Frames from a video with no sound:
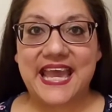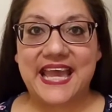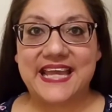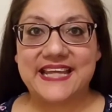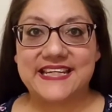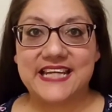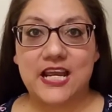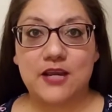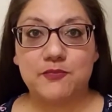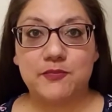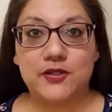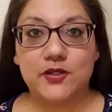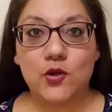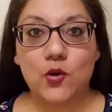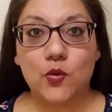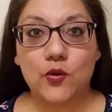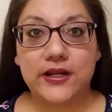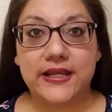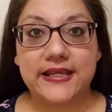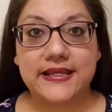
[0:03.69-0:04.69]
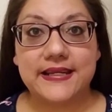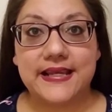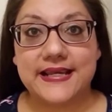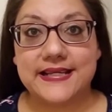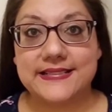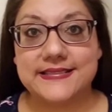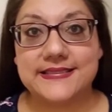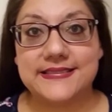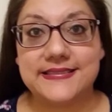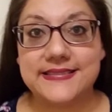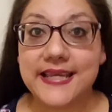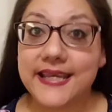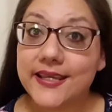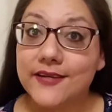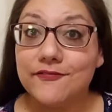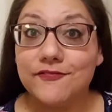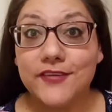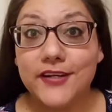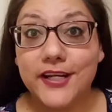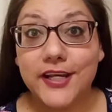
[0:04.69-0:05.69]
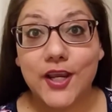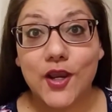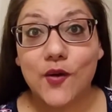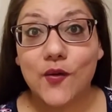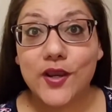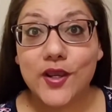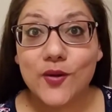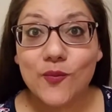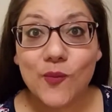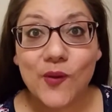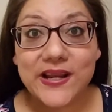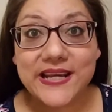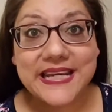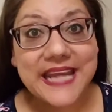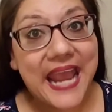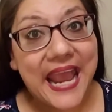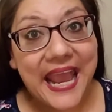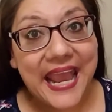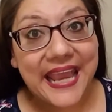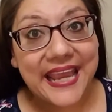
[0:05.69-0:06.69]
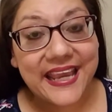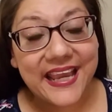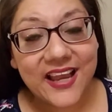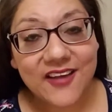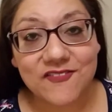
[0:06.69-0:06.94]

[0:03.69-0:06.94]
and I'm recording a second video in one day.